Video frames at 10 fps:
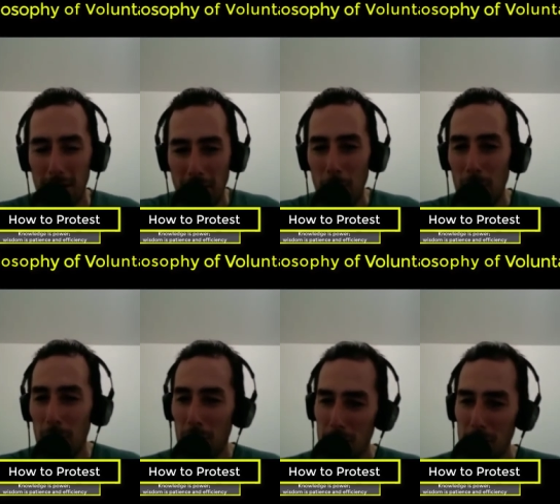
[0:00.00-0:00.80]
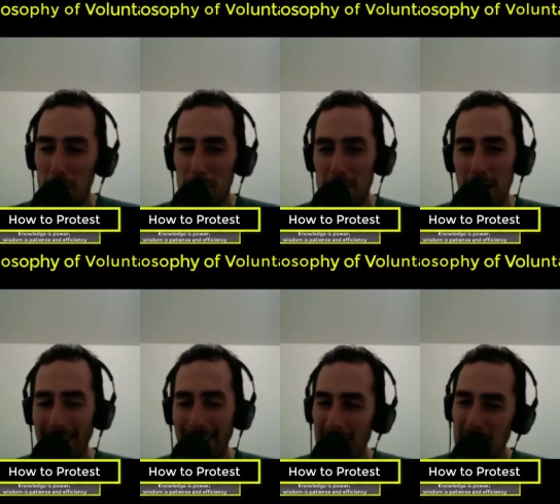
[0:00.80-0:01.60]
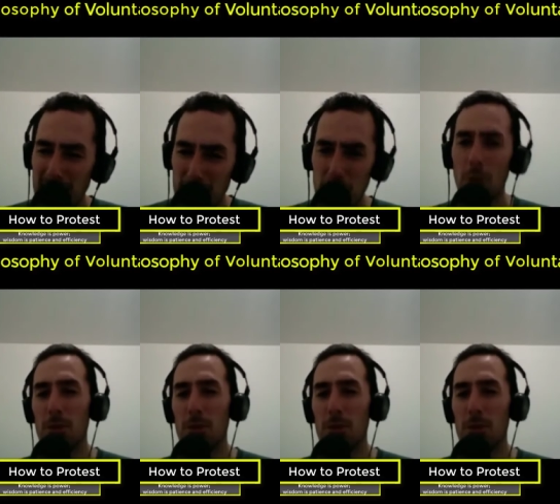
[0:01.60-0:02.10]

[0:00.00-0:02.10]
that we all use, and that is so